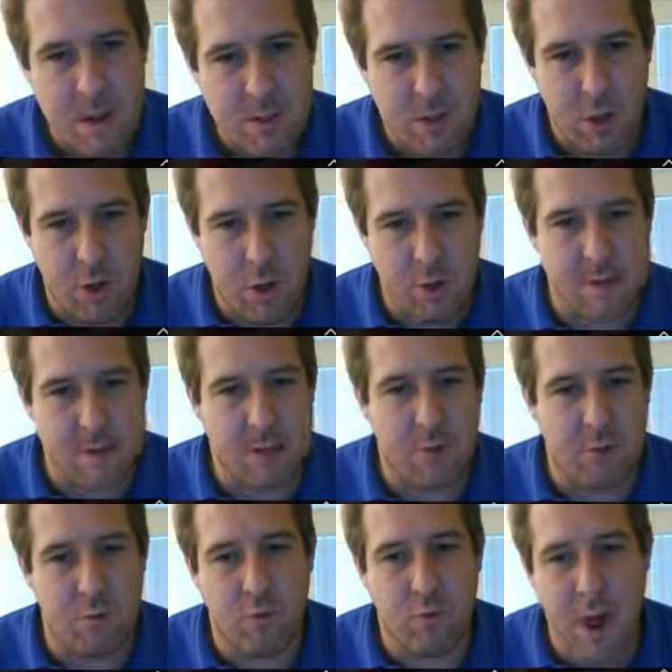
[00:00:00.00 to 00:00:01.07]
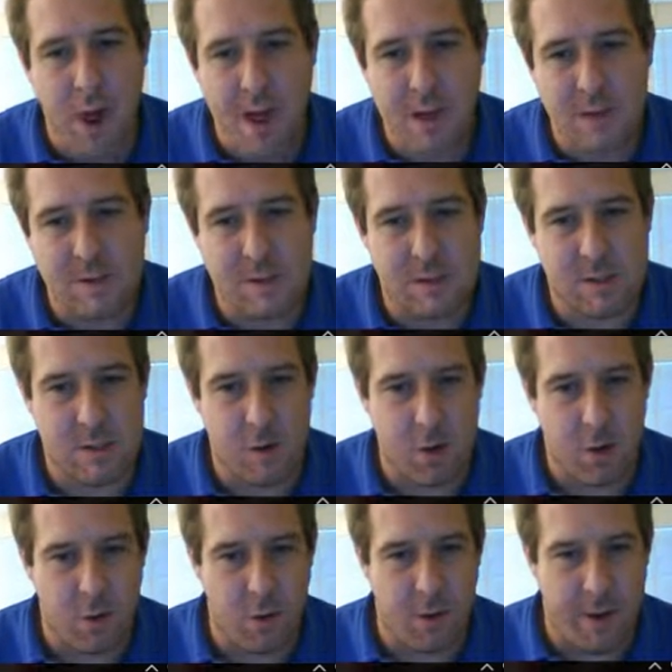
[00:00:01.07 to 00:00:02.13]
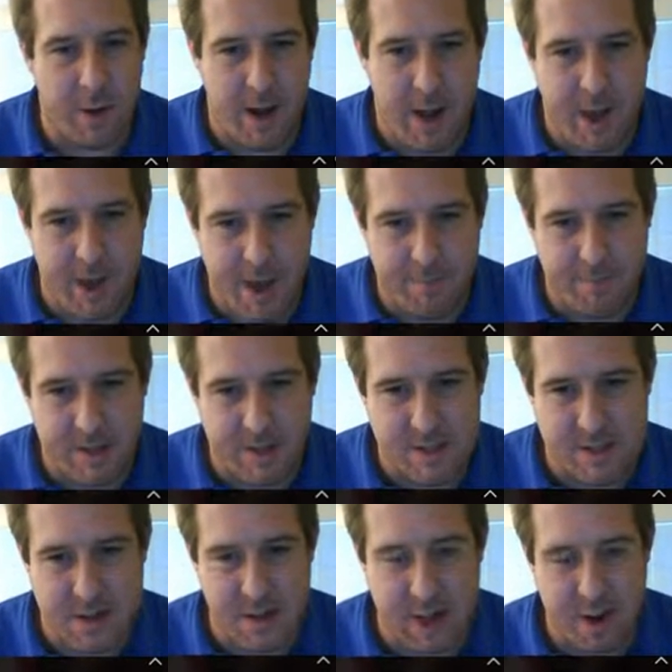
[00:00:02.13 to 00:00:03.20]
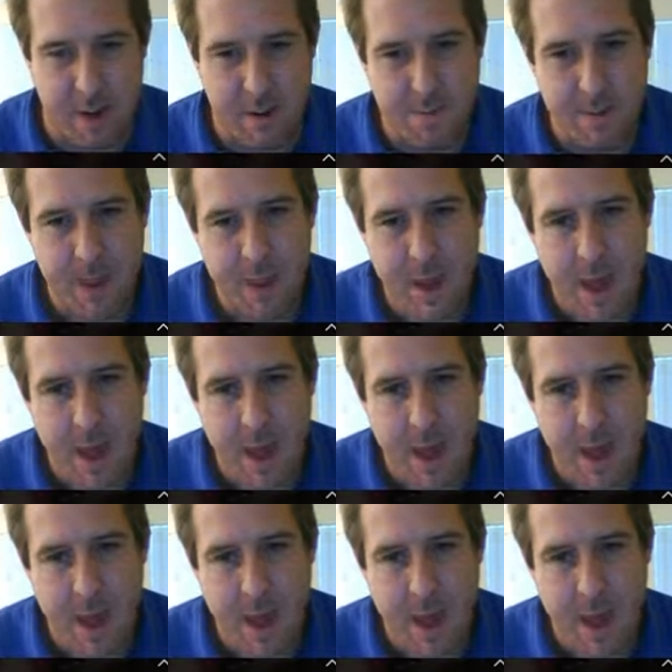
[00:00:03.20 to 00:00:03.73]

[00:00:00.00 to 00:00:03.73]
So you notice that the red circle that I have listed here